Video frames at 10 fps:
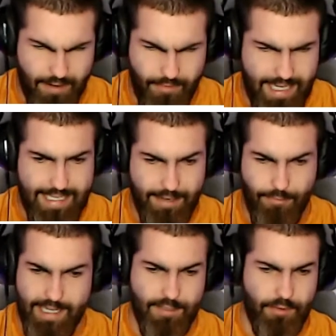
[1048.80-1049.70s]
He did
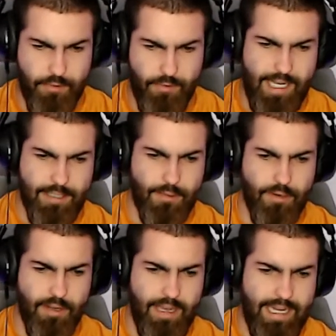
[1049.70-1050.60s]
wrestle through high
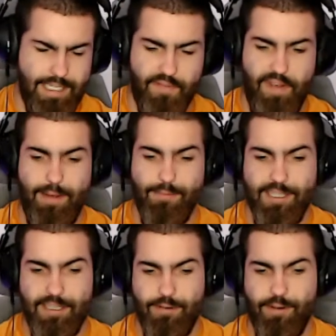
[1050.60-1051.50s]
school, and he's
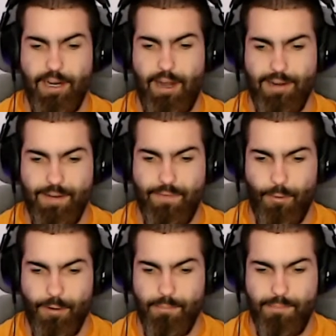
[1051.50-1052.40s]
famously regarded
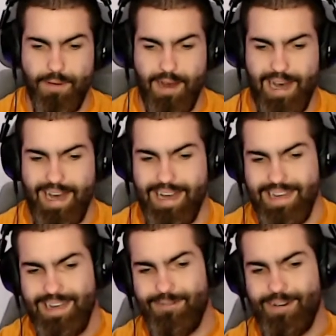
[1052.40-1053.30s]
for
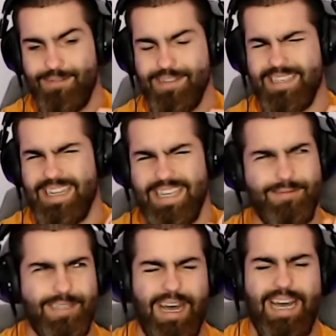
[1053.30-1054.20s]
when I think he
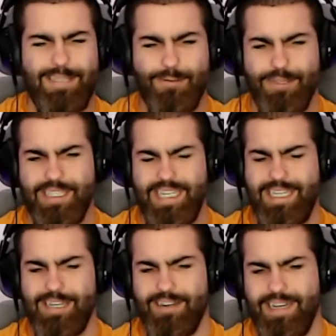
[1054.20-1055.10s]
was a high school
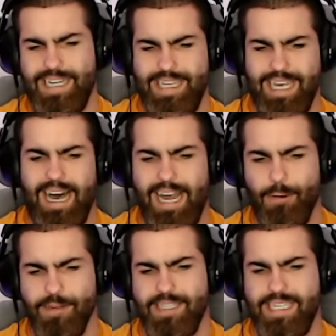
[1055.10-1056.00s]
senior in the
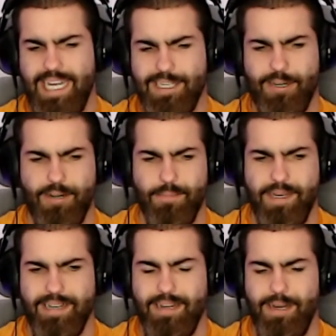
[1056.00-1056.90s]
Iowa State
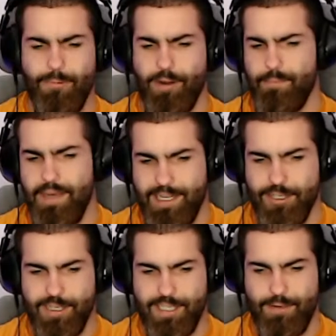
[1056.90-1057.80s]
tournament where he pinned
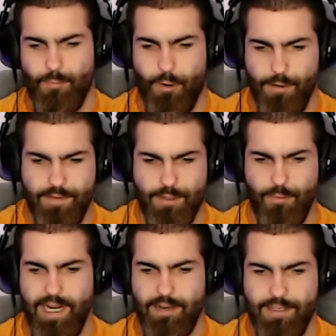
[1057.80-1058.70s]
Tristan Wirfs, who
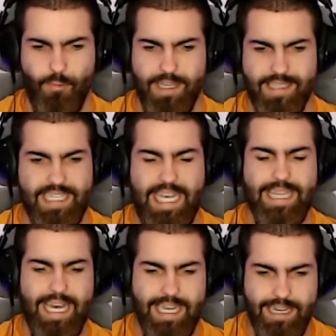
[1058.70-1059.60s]
went on to win state
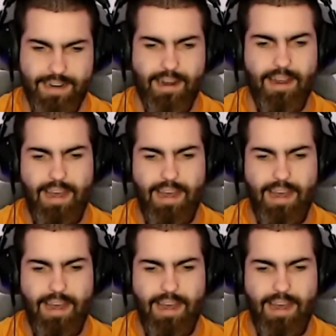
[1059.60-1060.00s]
that year.